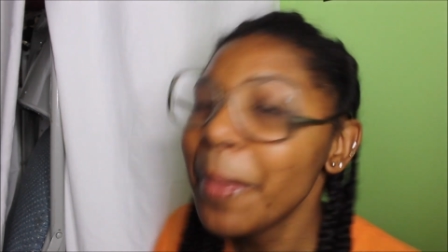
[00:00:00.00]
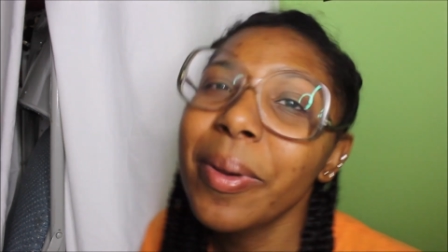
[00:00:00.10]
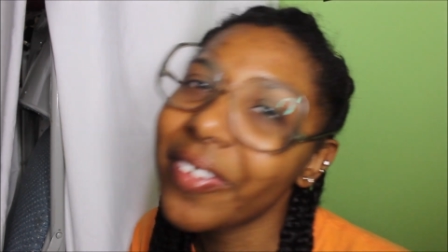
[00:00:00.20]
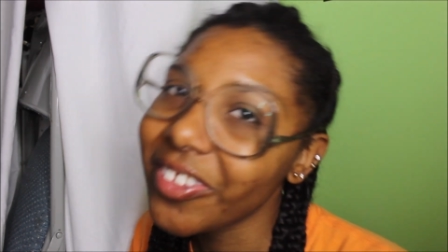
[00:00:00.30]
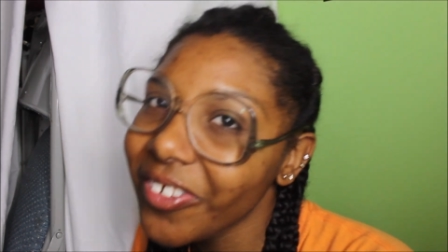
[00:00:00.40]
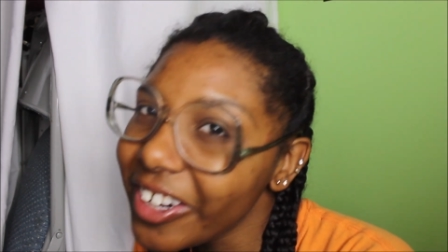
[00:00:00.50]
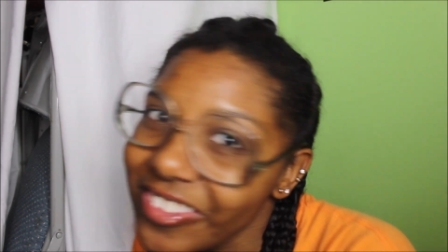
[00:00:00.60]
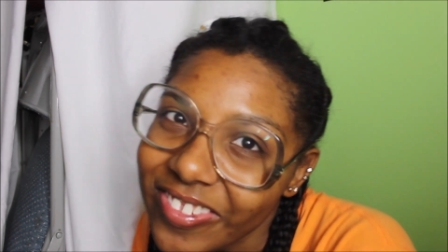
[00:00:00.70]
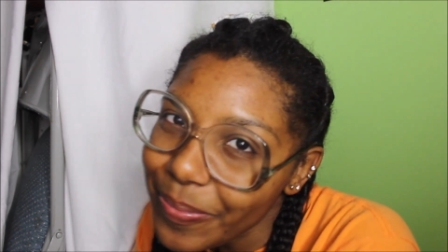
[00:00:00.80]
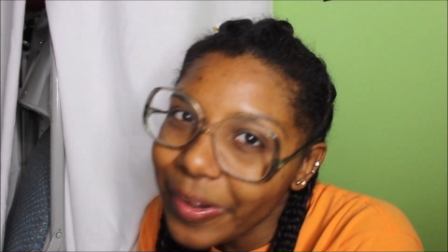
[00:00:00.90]
But
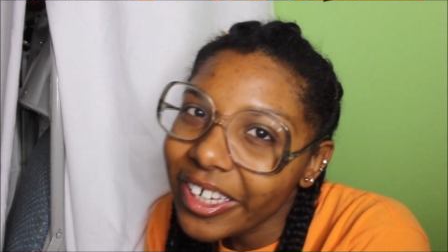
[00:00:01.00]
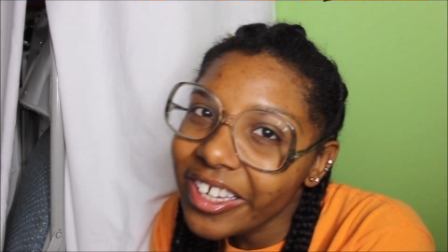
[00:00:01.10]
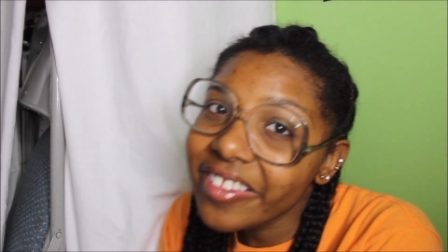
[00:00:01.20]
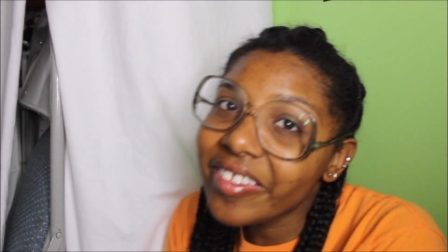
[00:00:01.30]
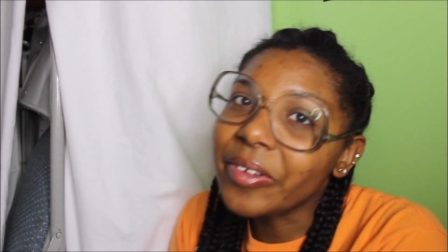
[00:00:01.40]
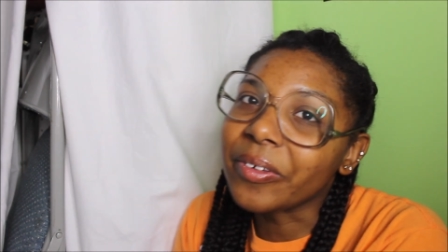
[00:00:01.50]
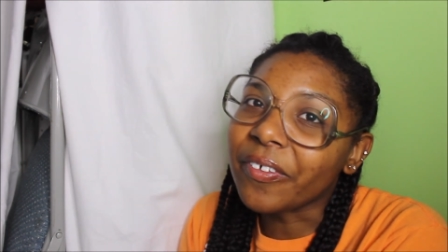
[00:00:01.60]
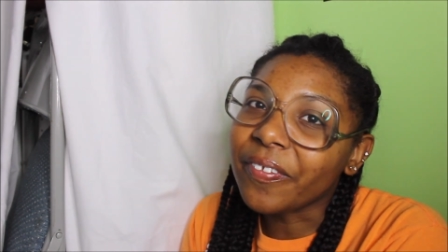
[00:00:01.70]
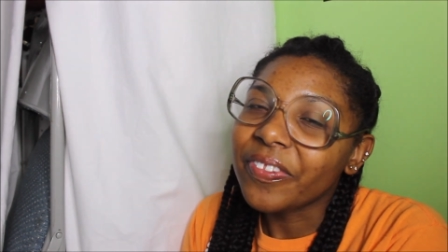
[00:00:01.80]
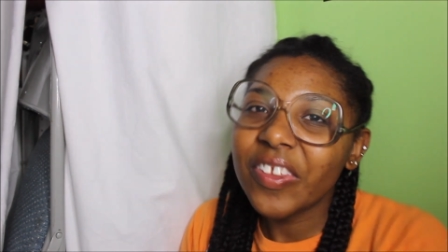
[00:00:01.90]
Victorious was pretty good
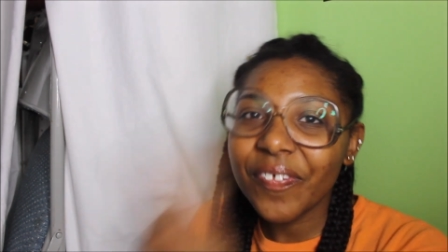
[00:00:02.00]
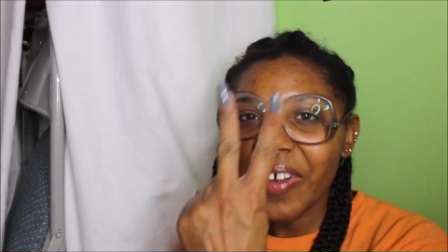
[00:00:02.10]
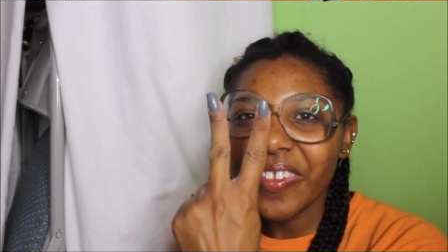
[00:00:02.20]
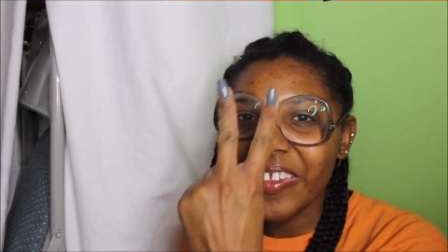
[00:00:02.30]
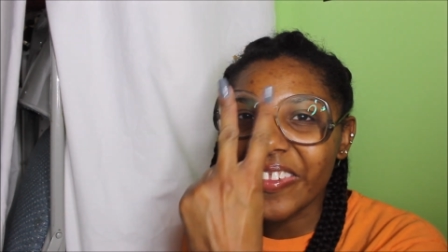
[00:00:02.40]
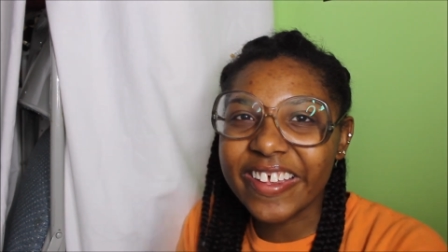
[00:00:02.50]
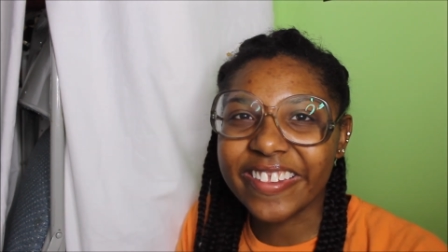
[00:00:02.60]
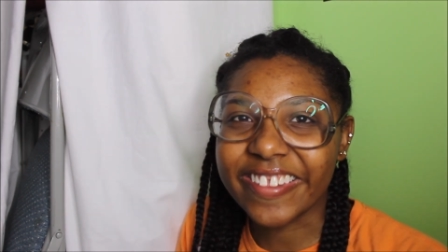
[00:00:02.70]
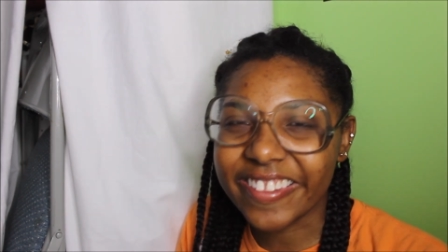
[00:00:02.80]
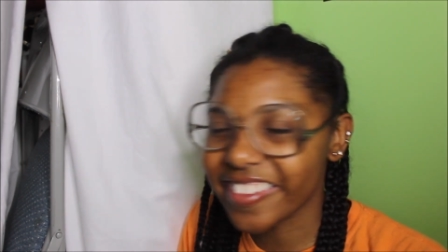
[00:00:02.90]
too. The first two
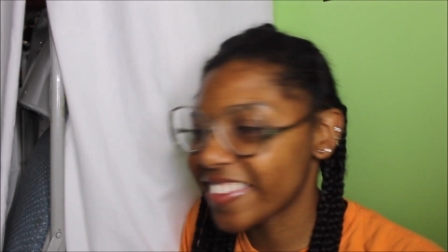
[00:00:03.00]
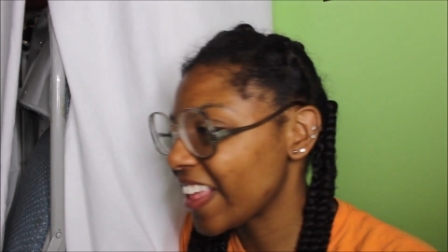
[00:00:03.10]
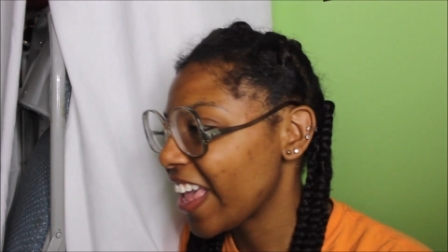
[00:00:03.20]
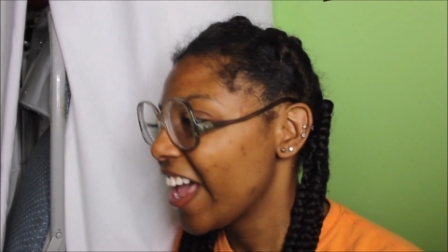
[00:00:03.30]
seasons.